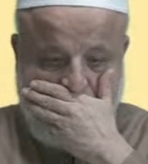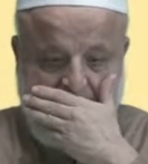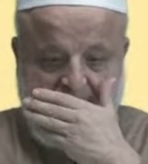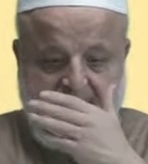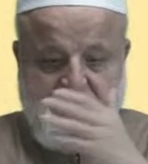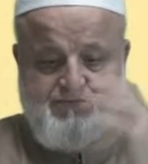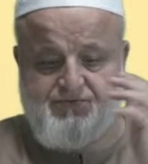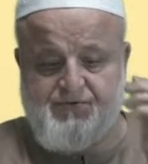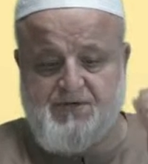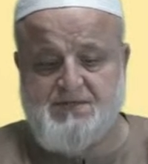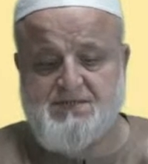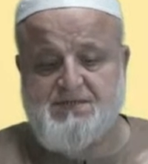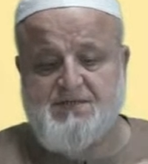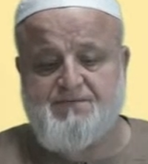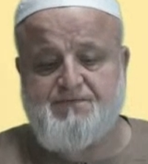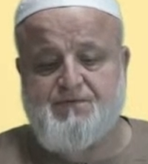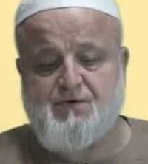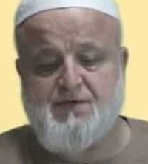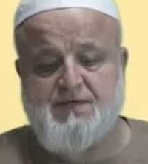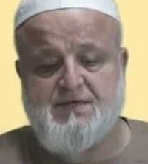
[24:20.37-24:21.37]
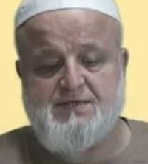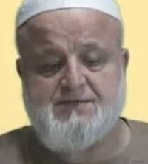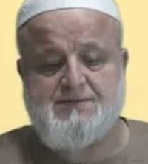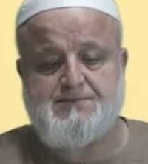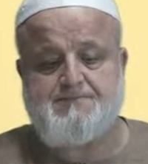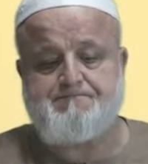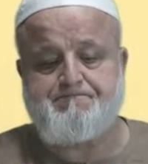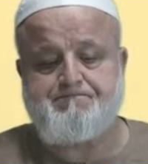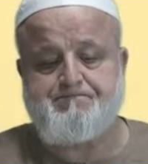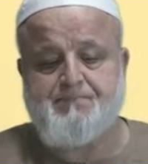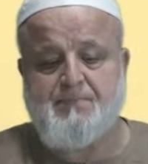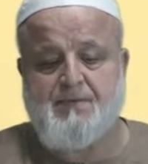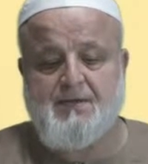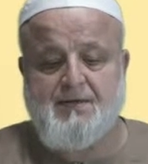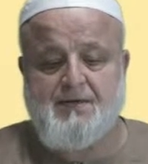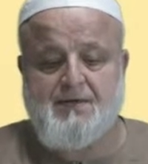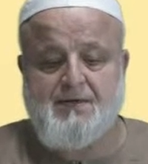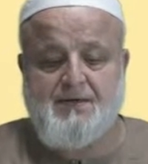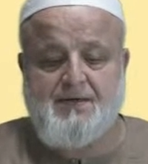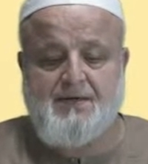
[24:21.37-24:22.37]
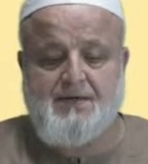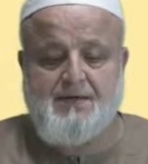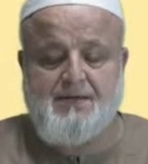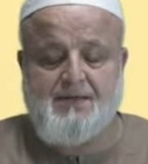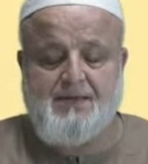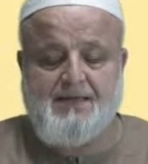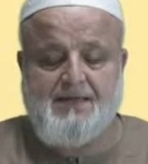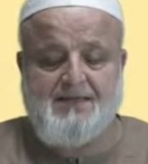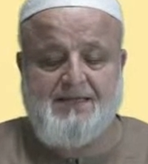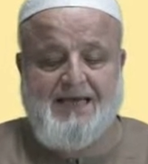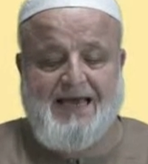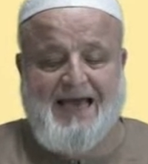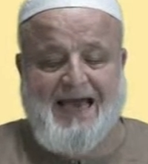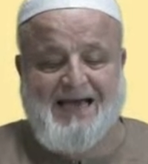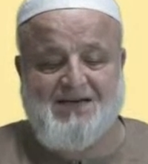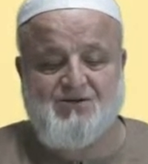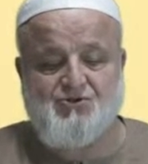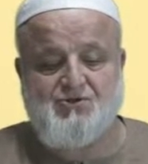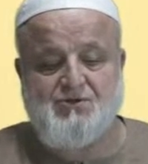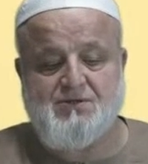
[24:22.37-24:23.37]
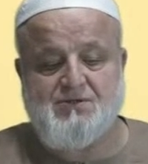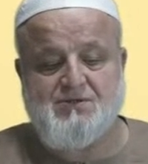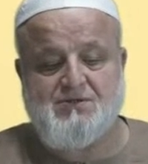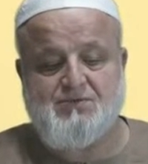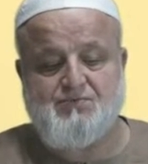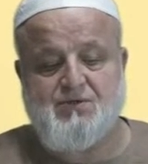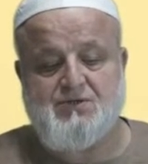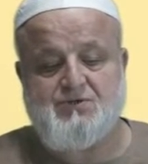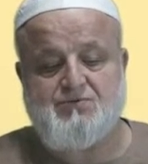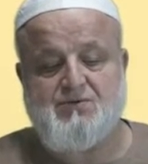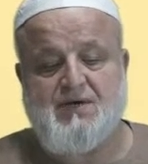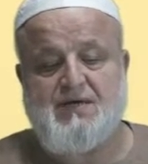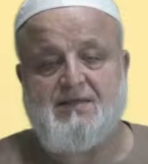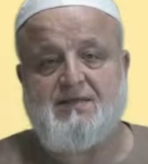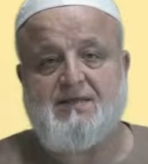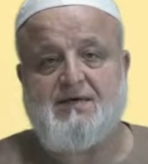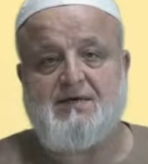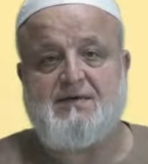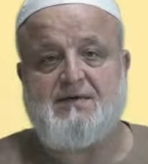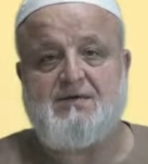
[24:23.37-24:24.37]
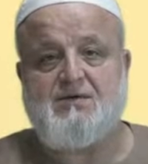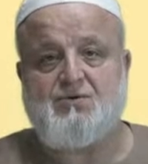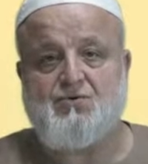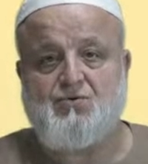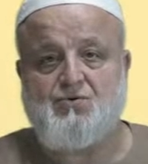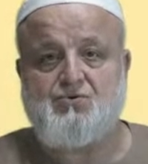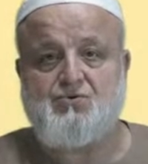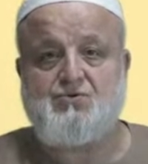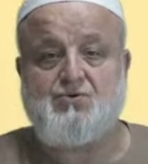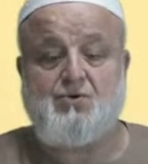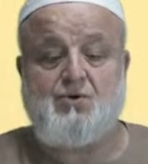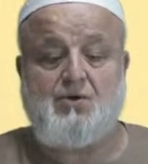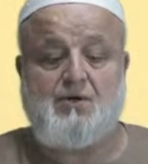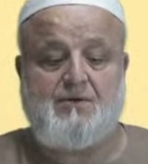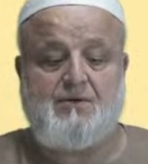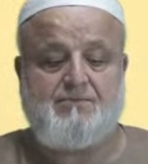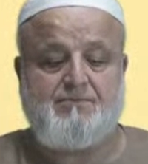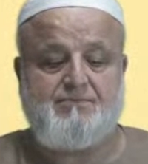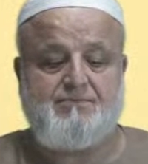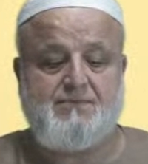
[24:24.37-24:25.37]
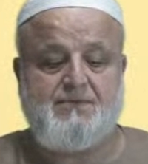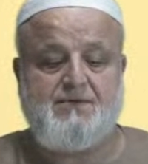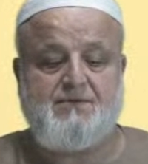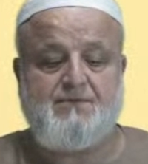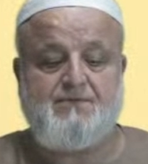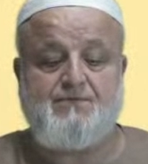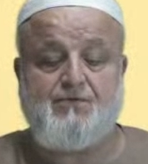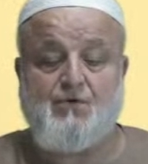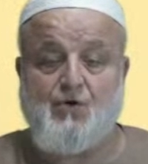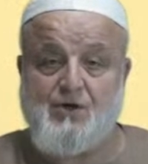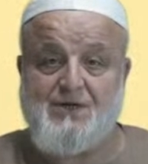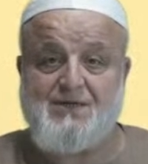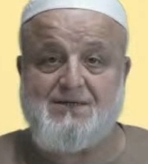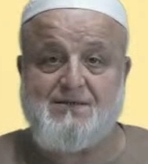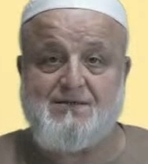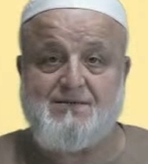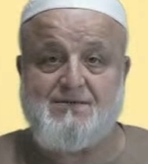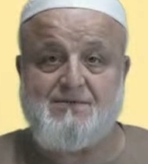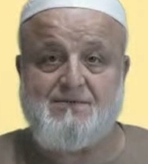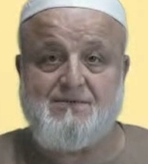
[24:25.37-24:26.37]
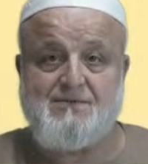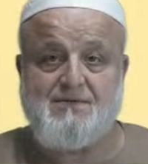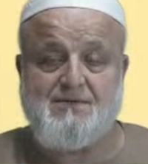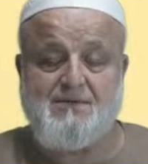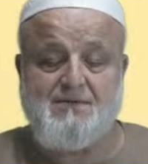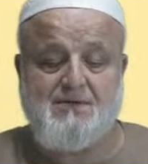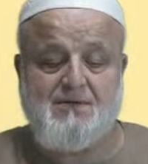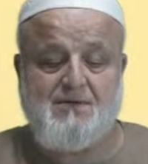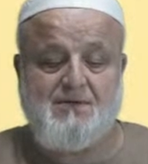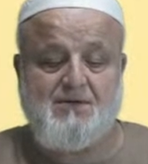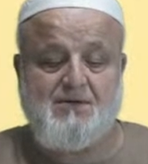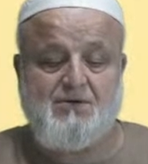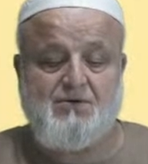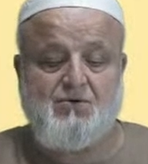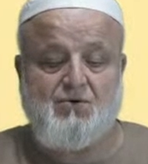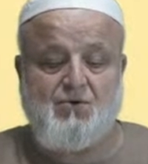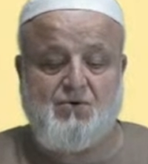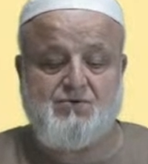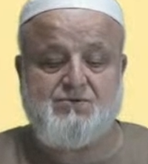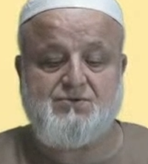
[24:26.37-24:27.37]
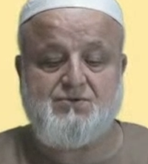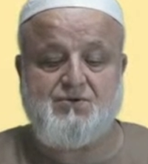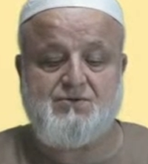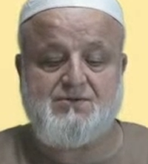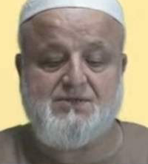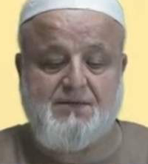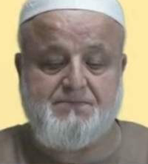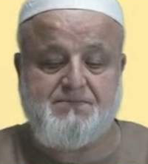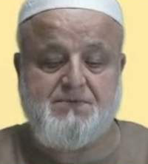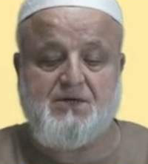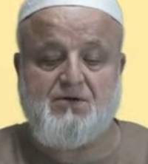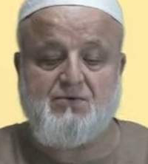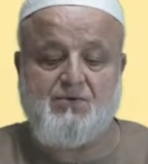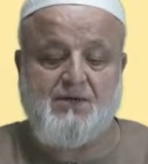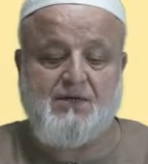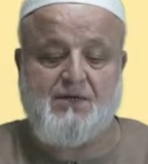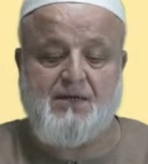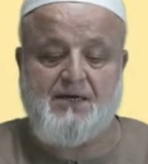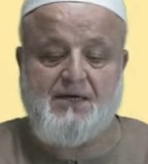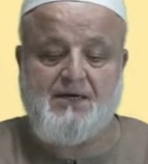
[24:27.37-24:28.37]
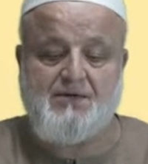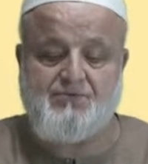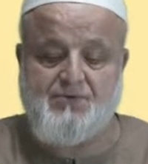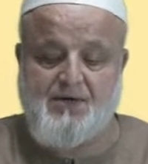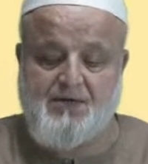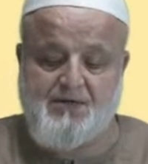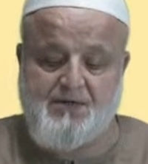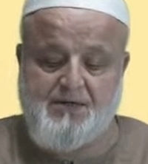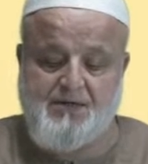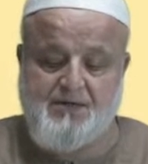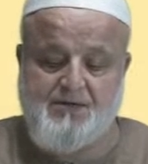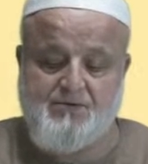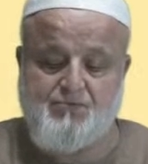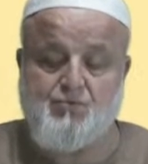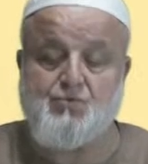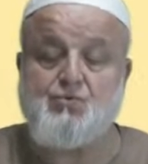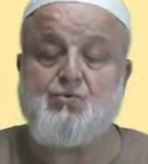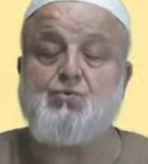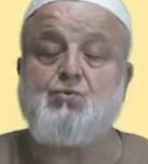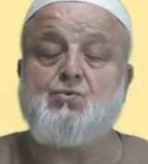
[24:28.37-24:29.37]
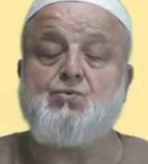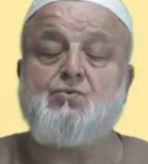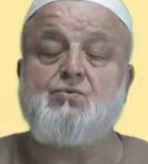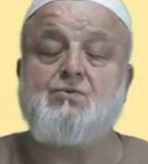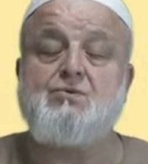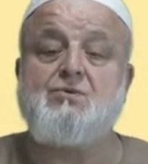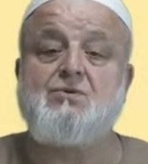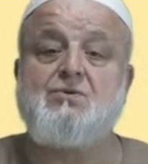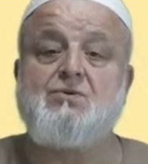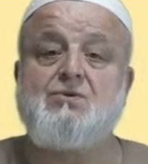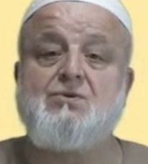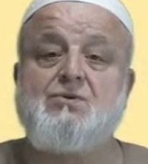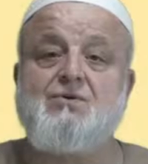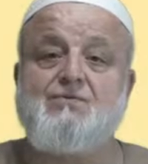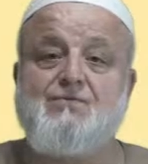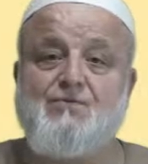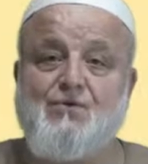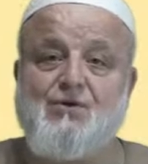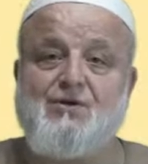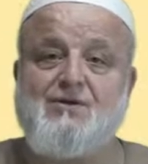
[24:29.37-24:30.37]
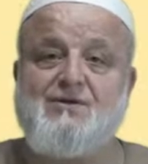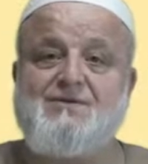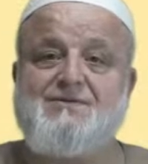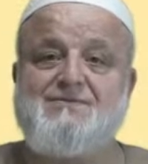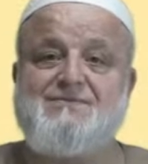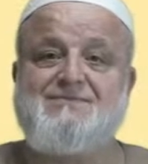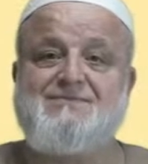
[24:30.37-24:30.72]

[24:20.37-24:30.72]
The reason for this, that the actions which render ghusl void also subsequently render wudu void.